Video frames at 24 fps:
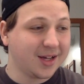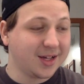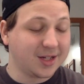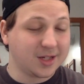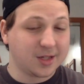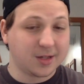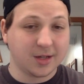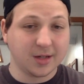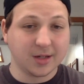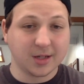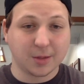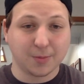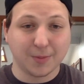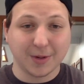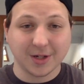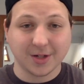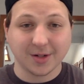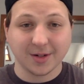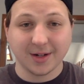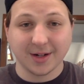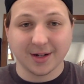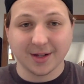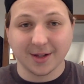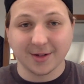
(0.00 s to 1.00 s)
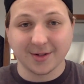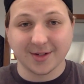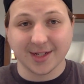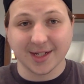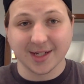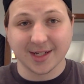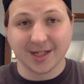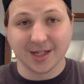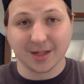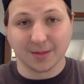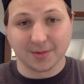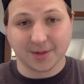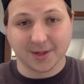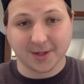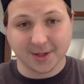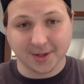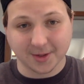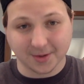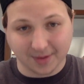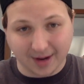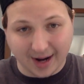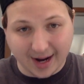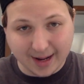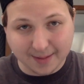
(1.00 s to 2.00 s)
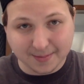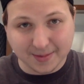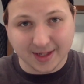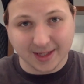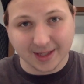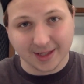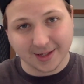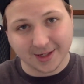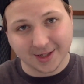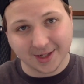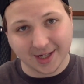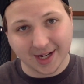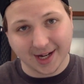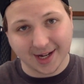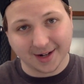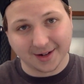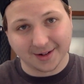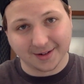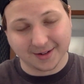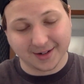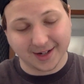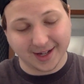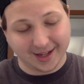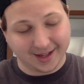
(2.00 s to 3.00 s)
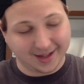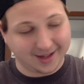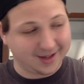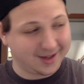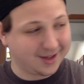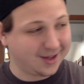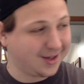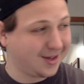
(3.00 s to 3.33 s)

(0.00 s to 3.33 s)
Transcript: especially to those that subscribe to this channel. Like,